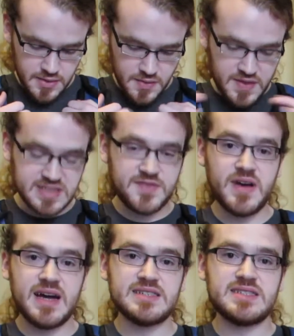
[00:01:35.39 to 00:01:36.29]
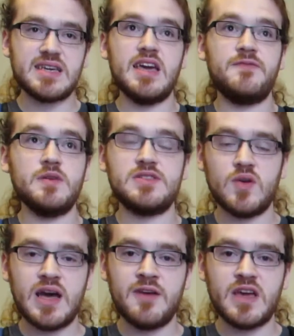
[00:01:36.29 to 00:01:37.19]
This vest, if you
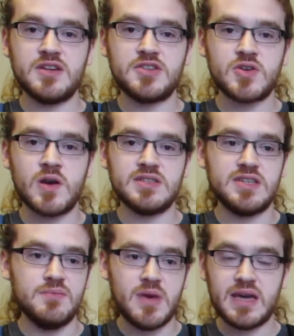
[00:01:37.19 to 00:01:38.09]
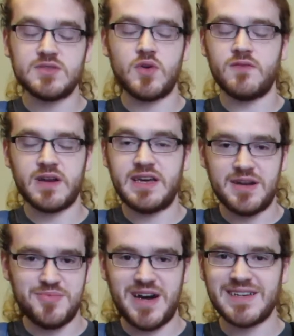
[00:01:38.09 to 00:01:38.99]
don't have insurance, you may as well
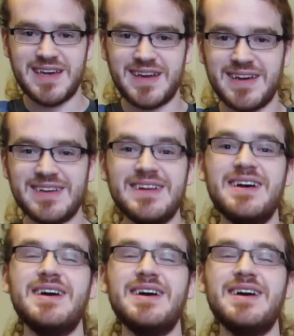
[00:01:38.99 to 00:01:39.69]
forget about getting it.